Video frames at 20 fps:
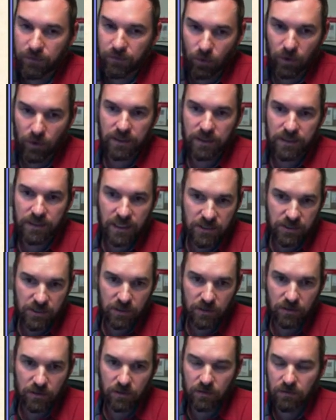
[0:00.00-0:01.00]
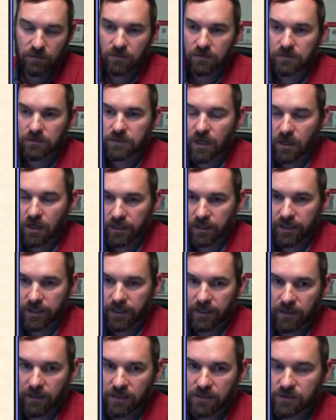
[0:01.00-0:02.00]
four additional
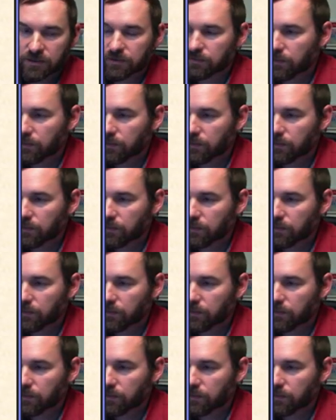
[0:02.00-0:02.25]
target areas.